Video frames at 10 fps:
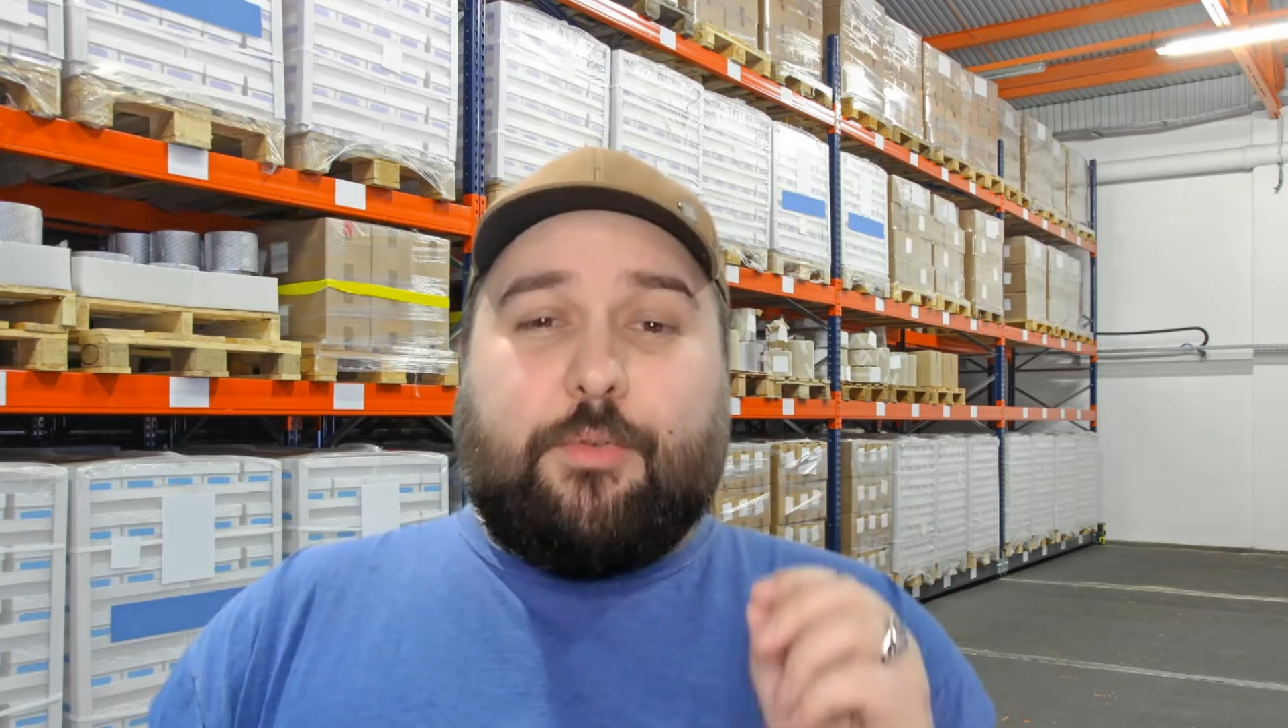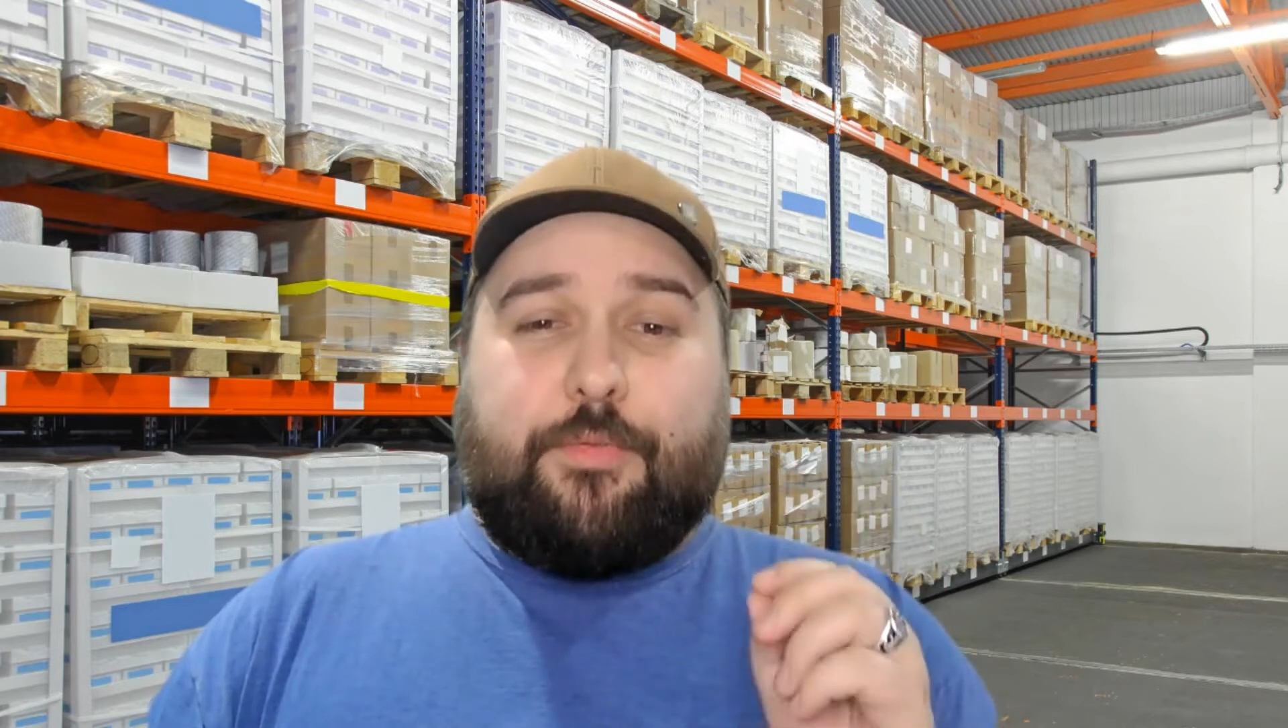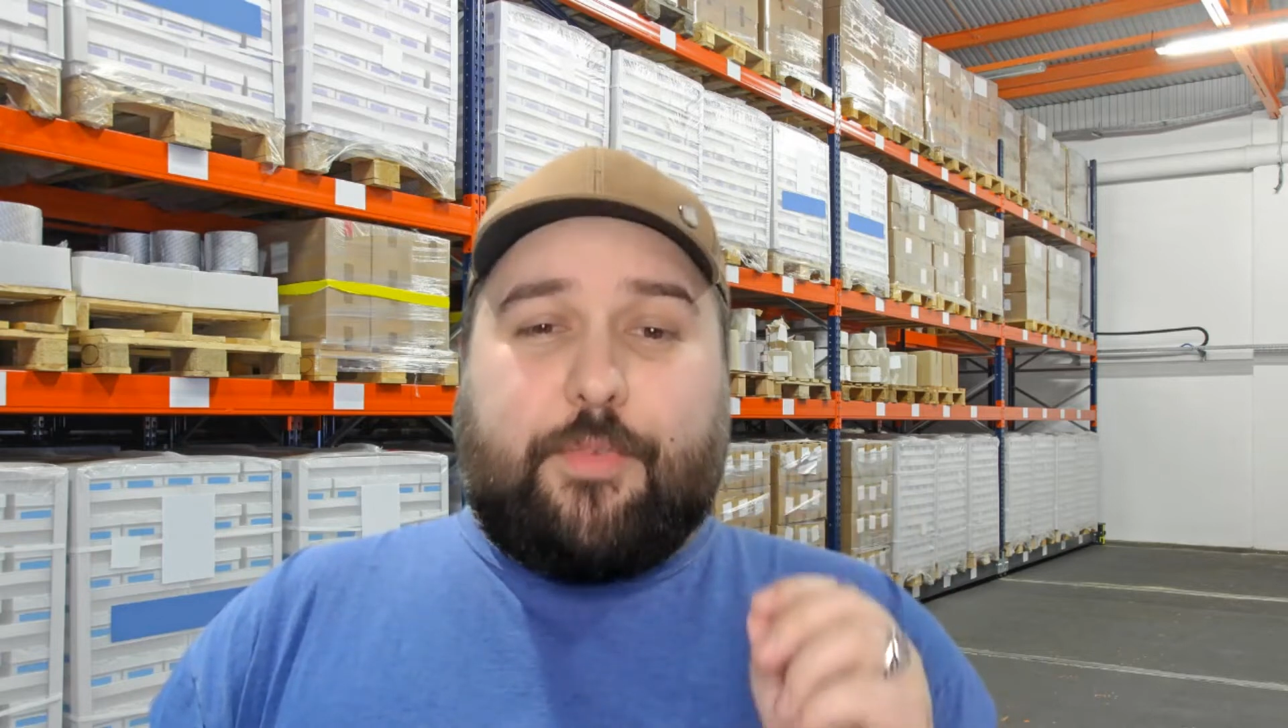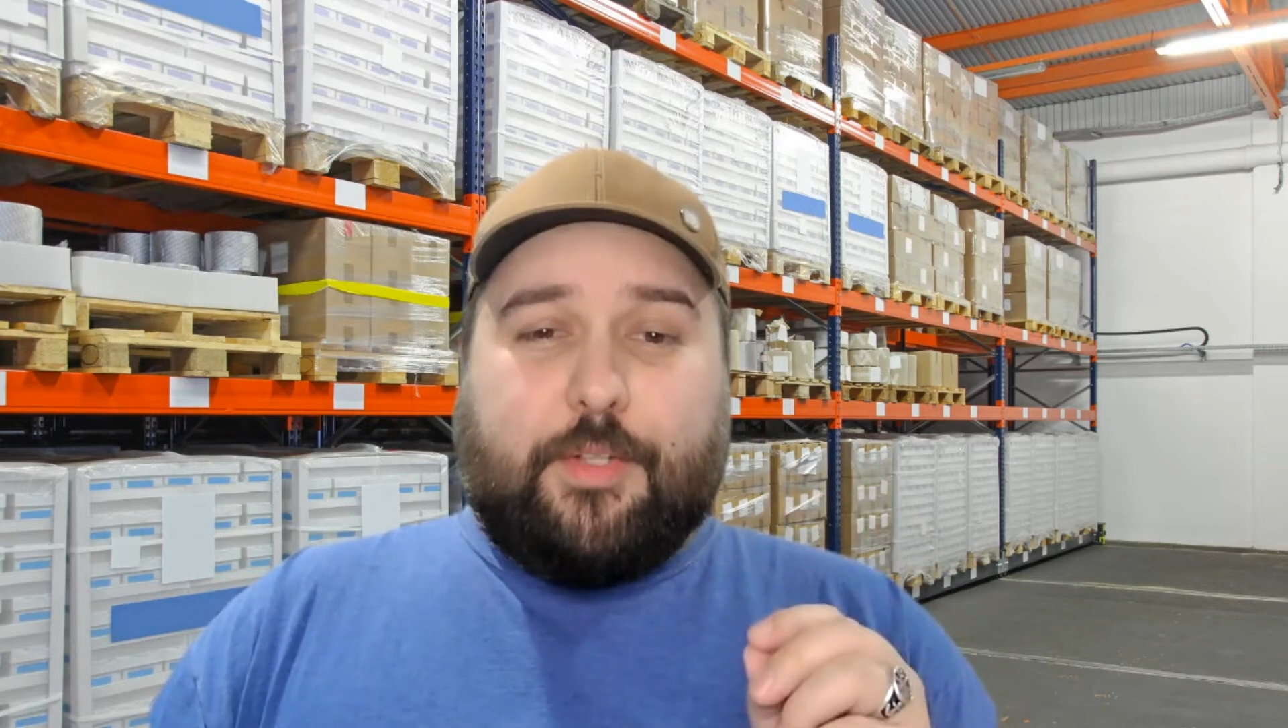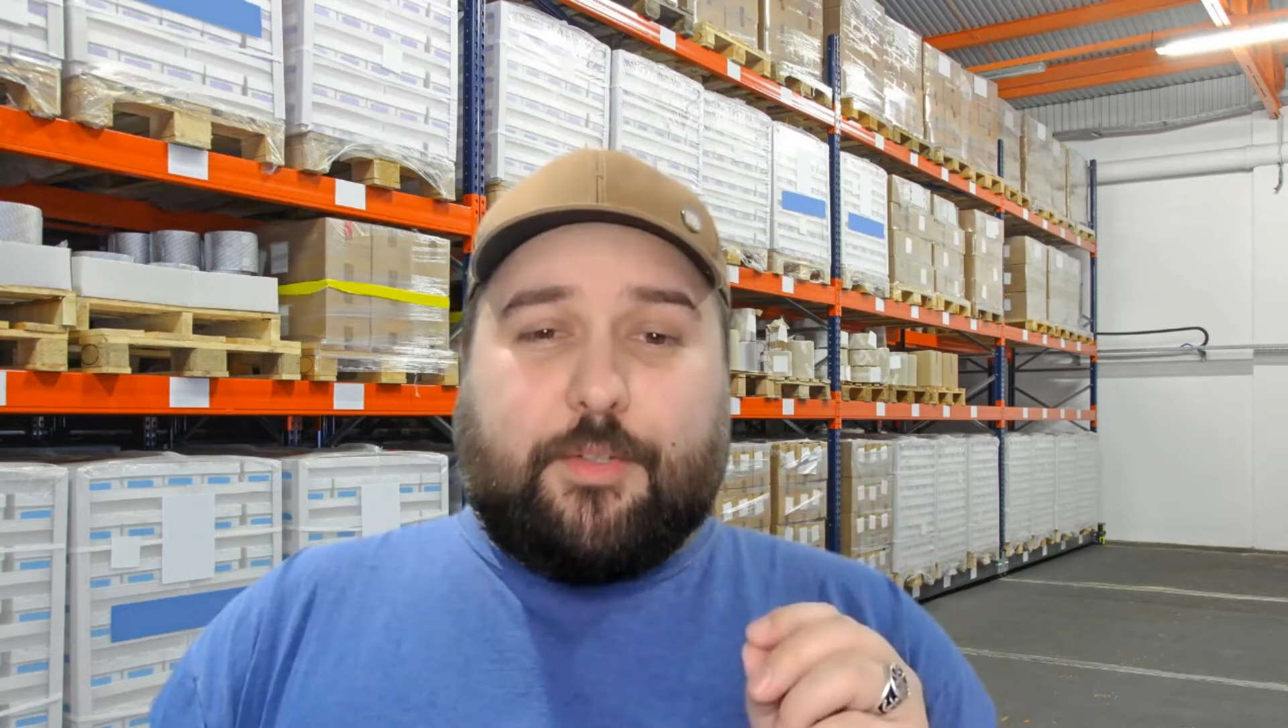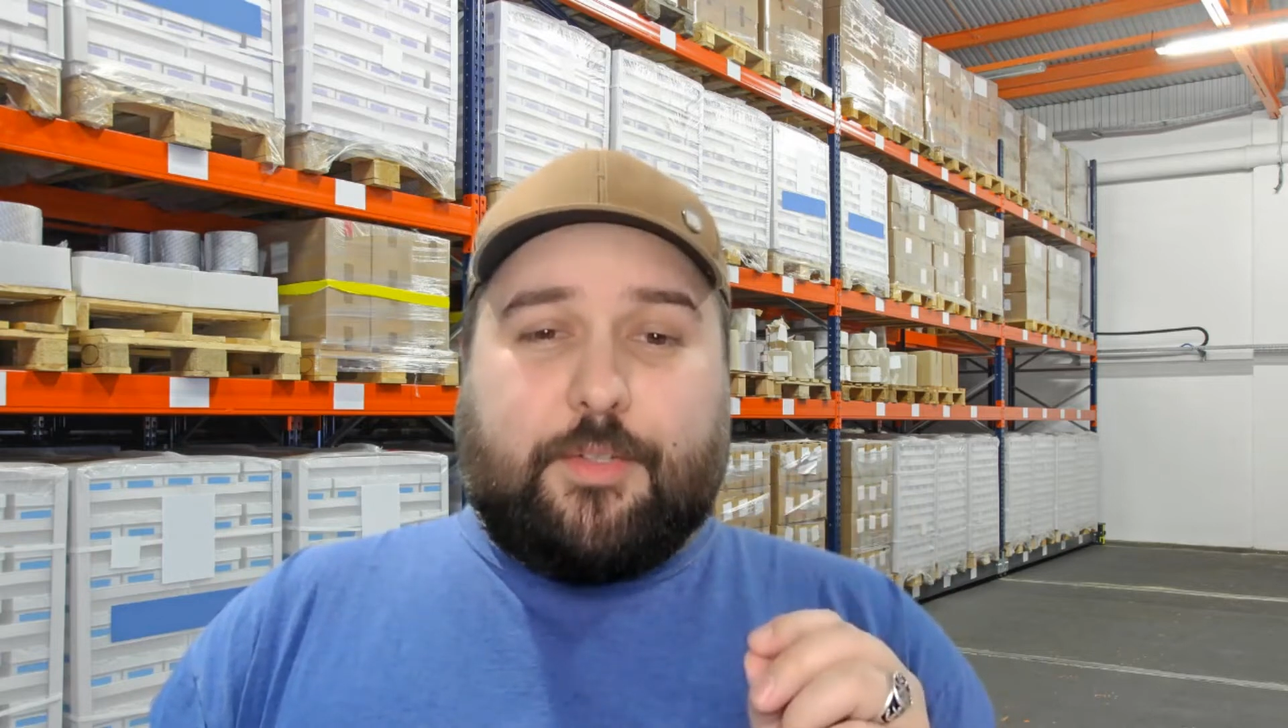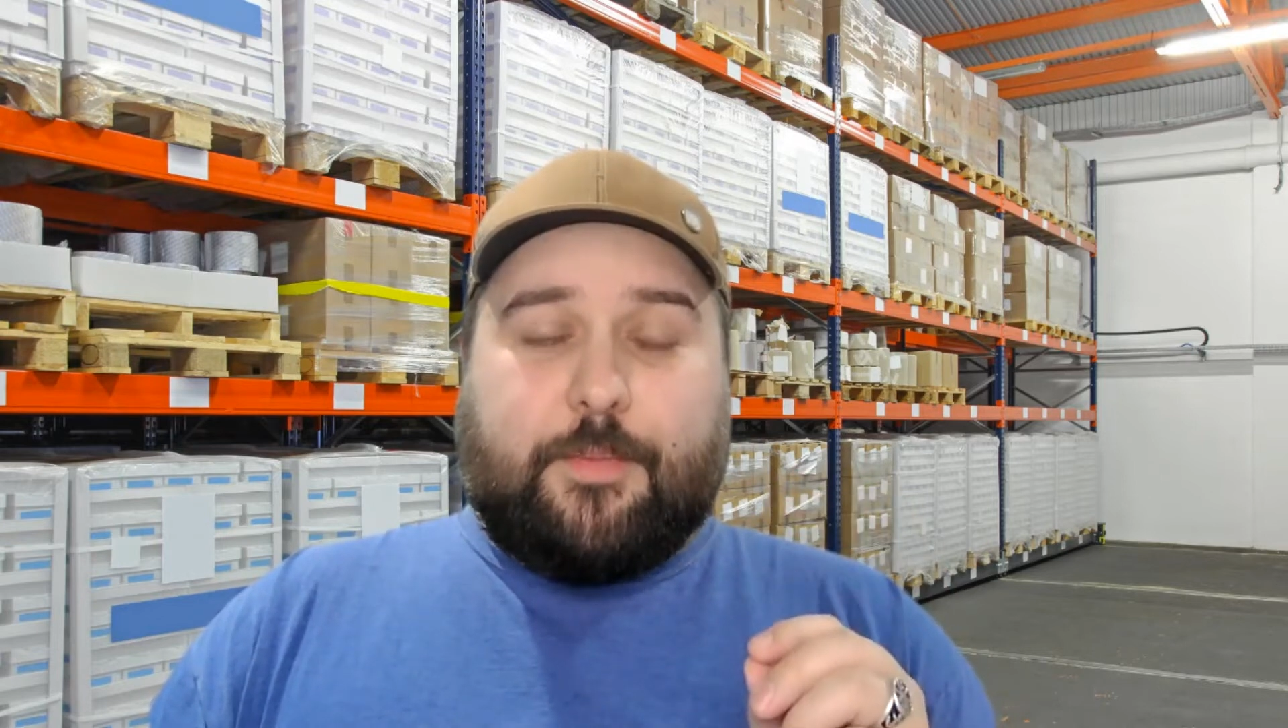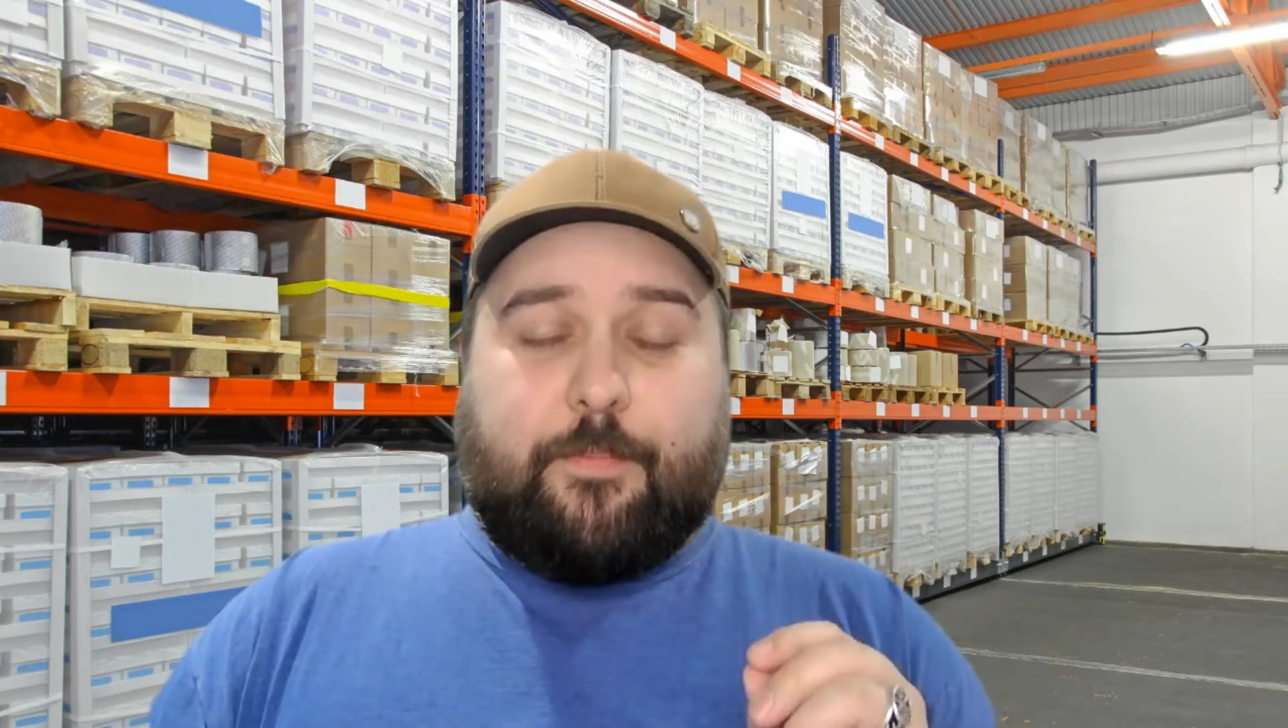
field